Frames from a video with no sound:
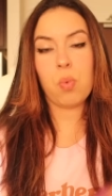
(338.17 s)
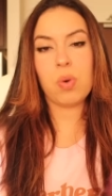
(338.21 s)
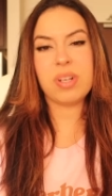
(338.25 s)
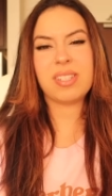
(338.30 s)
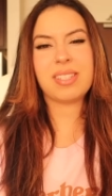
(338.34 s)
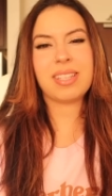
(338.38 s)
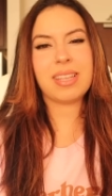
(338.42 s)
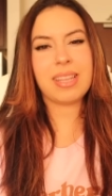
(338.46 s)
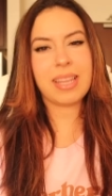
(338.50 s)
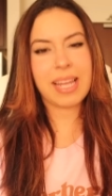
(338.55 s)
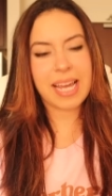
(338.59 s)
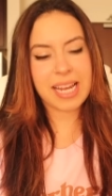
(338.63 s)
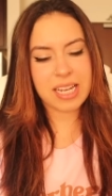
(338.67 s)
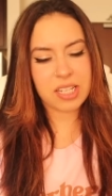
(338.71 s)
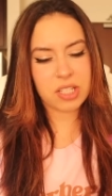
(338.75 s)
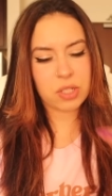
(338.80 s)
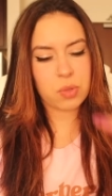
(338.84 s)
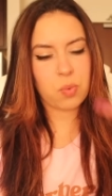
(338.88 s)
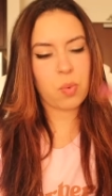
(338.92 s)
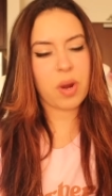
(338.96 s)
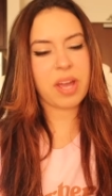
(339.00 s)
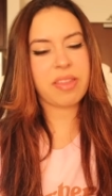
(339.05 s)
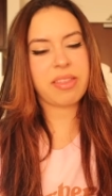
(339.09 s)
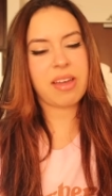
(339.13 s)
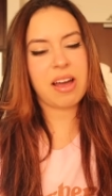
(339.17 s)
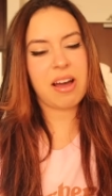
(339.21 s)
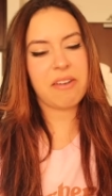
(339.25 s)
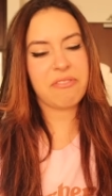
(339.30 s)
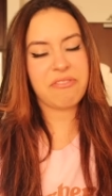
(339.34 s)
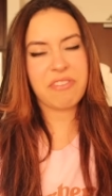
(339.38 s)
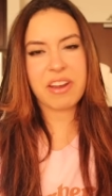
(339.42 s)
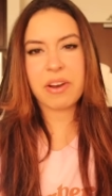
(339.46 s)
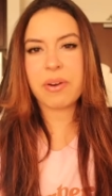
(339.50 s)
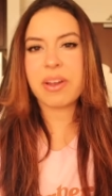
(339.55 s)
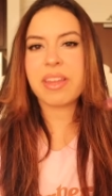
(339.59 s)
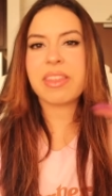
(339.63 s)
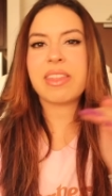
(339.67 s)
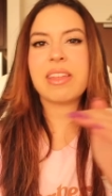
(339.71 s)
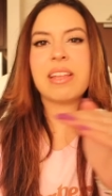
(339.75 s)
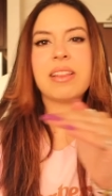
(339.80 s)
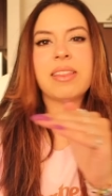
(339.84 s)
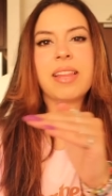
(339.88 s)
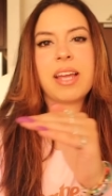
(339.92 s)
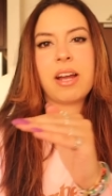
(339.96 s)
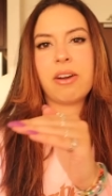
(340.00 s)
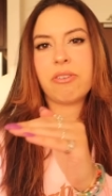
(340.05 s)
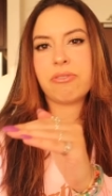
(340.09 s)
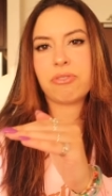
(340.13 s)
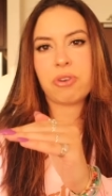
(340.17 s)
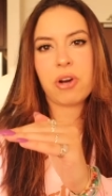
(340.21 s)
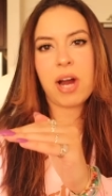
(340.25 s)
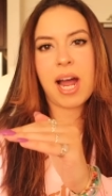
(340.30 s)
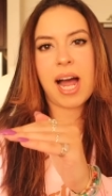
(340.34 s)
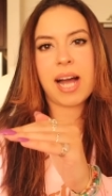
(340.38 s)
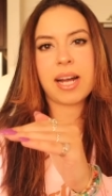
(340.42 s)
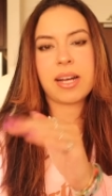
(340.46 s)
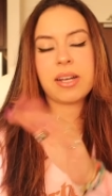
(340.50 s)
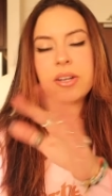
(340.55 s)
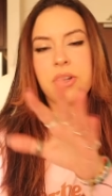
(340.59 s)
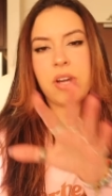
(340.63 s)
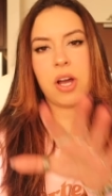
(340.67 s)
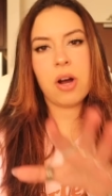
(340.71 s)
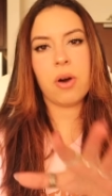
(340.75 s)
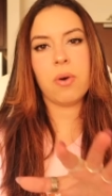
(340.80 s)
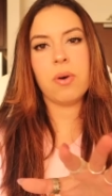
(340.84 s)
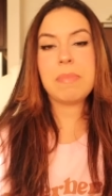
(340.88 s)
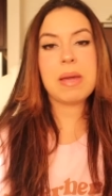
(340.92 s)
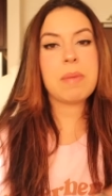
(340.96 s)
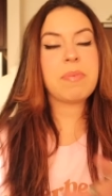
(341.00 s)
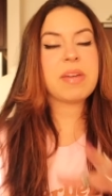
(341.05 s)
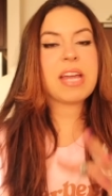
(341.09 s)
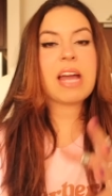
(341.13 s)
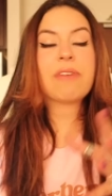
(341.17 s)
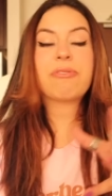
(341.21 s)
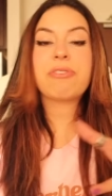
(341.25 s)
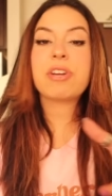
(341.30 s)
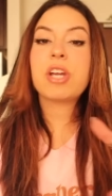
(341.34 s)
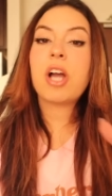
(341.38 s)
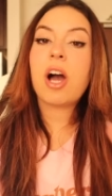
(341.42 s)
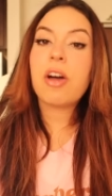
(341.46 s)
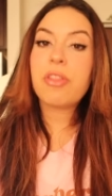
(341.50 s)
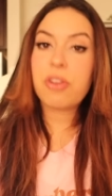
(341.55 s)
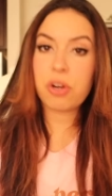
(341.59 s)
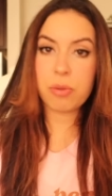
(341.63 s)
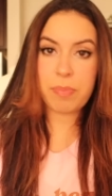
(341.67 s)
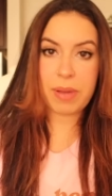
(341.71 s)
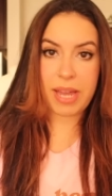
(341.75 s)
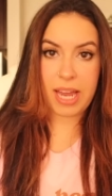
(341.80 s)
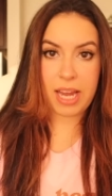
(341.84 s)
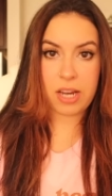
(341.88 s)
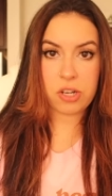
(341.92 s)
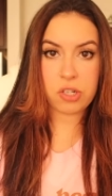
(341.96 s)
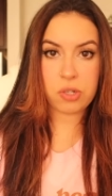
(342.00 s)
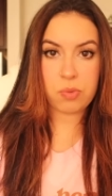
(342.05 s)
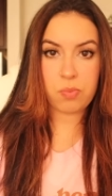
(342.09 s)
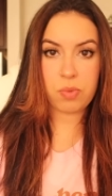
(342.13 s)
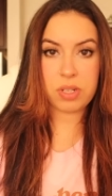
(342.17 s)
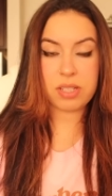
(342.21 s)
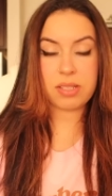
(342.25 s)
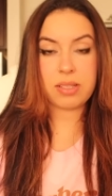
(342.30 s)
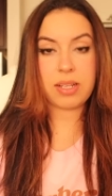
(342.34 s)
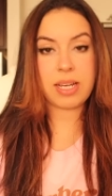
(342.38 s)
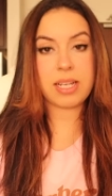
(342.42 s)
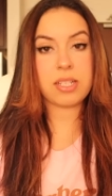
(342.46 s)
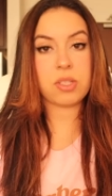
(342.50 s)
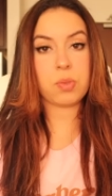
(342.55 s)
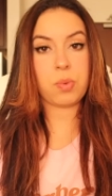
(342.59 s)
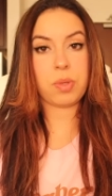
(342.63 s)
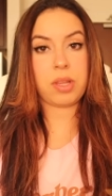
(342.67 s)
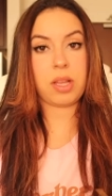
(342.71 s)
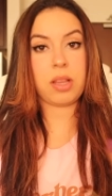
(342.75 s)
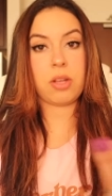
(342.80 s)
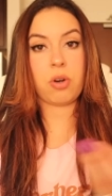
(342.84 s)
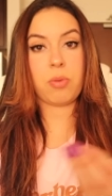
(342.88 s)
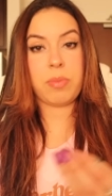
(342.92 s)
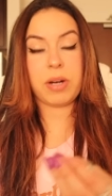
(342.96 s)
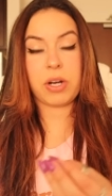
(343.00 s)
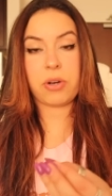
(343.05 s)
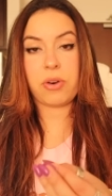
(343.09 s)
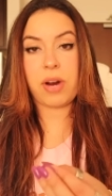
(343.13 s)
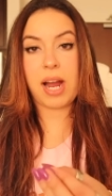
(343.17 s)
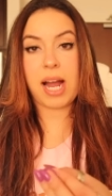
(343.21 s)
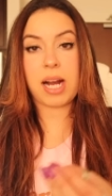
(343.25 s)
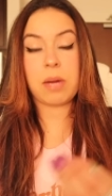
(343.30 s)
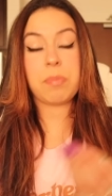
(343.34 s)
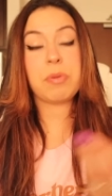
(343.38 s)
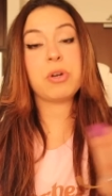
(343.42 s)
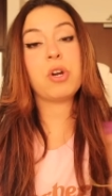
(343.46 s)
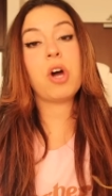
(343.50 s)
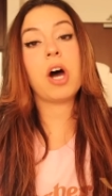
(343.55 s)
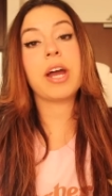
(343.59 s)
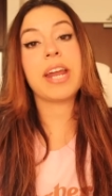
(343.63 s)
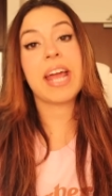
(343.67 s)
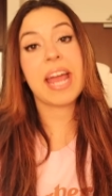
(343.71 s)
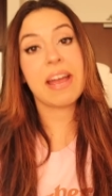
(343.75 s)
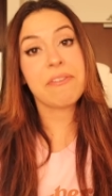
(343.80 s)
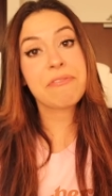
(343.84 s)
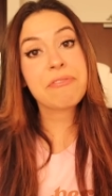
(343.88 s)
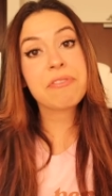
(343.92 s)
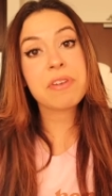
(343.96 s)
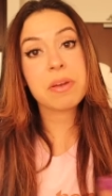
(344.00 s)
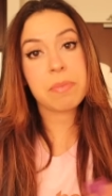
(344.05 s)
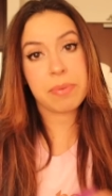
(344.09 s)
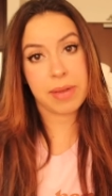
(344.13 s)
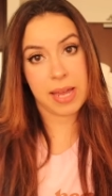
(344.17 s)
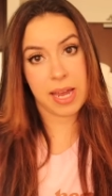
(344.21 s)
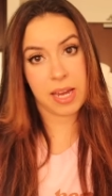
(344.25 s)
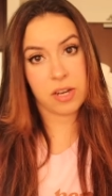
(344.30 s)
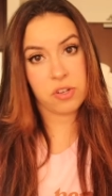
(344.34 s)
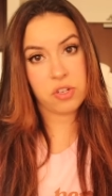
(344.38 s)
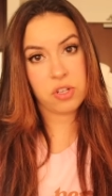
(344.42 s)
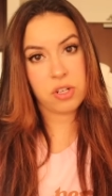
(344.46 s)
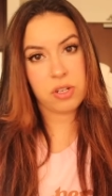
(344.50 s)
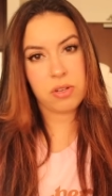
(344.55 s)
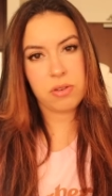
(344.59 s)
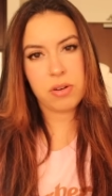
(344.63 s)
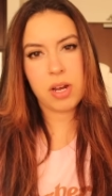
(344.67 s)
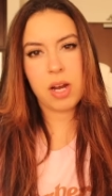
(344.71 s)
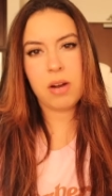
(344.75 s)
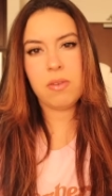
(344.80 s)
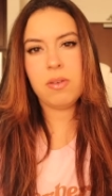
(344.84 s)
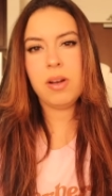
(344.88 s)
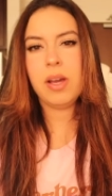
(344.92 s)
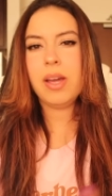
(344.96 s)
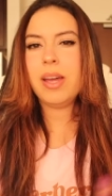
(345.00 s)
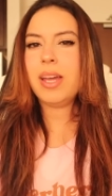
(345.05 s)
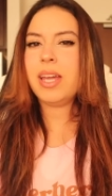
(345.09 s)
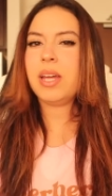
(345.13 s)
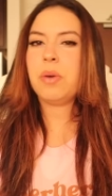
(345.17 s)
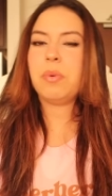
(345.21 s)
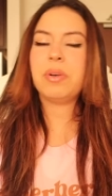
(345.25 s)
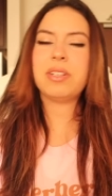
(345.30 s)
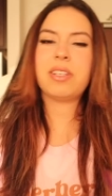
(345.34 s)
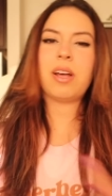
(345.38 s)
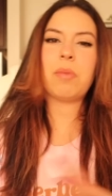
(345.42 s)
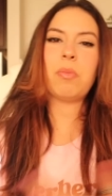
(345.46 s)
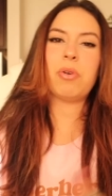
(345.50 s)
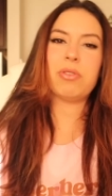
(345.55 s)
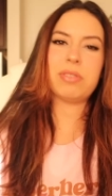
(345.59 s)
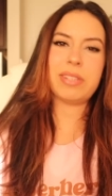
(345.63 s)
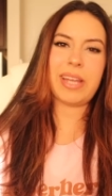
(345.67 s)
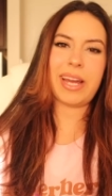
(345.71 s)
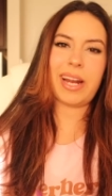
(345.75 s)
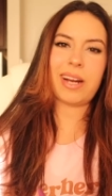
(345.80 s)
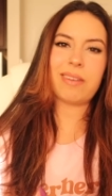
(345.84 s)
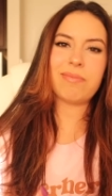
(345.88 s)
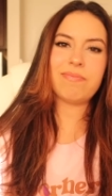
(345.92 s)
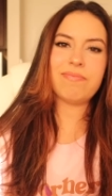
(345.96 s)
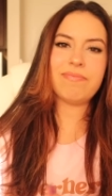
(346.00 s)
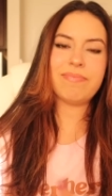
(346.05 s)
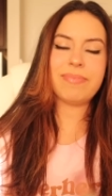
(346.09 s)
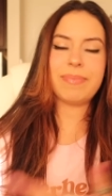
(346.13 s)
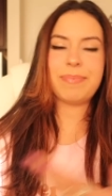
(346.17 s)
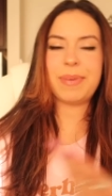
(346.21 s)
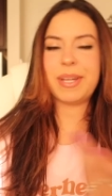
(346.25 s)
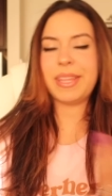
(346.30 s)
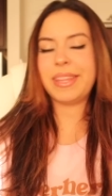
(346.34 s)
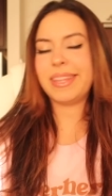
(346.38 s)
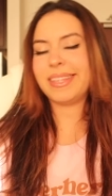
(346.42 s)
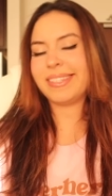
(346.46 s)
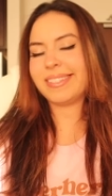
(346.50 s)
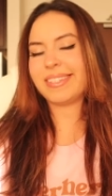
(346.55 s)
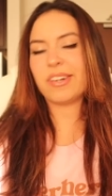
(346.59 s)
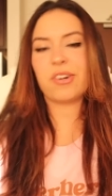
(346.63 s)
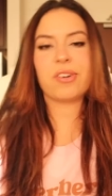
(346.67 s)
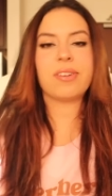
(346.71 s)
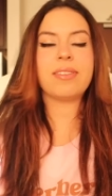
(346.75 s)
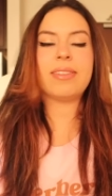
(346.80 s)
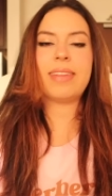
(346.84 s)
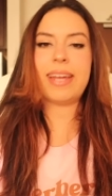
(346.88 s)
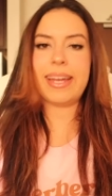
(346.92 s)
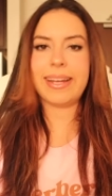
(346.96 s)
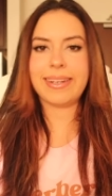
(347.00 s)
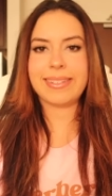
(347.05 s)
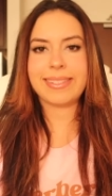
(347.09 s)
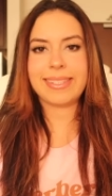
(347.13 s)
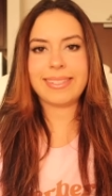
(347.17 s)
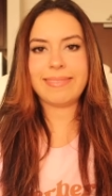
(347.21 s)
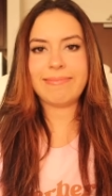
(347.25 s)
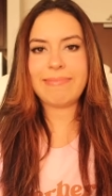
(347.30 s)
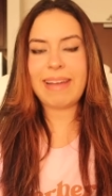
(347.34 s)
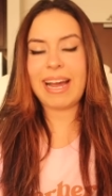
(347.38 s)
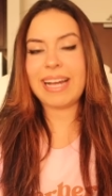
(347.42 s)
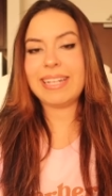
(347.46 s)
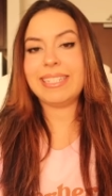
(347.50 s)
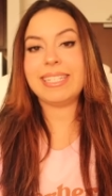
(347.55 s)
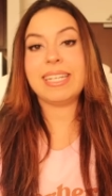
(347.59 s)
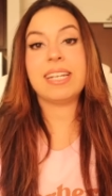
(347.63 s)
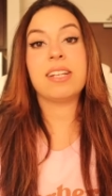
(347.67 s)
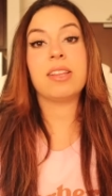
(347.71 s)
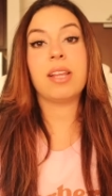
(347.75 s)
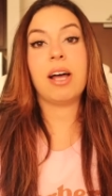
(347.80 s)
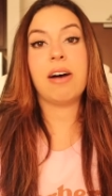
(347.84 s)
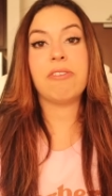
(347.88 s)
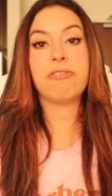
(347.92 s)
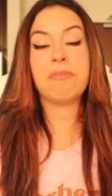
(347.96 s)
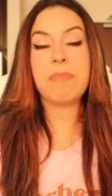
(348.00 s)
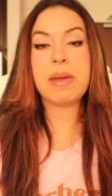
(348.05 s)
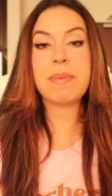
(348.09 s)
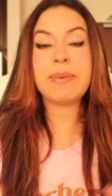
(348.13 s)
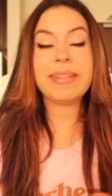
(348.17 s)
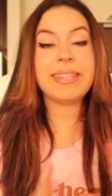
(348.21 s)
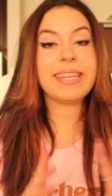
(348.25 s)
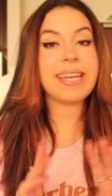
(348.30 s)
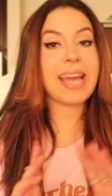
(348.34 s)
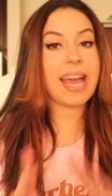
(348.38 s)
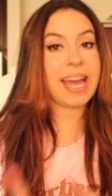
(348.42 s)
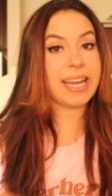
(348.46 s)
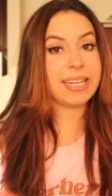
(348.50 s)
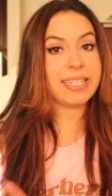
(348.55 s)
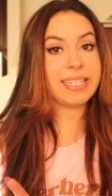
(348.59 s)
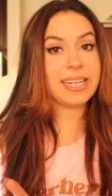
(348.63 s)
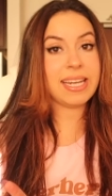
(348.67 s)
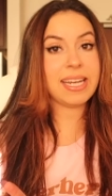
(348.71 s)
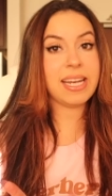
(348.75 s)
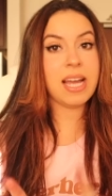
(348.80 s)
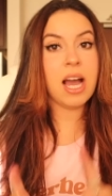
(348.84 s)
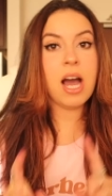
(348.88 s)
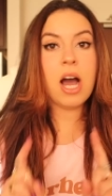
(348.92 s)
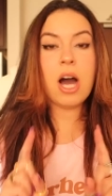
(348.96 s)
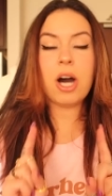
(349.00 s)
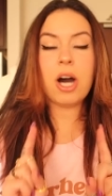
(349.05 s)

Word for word: was laced with a very thin layer of crack. No, maybe every other page was laced with a little bit of crack, but not every page. You know, it was almost there, but certain things I didn't love. Maybe the ending,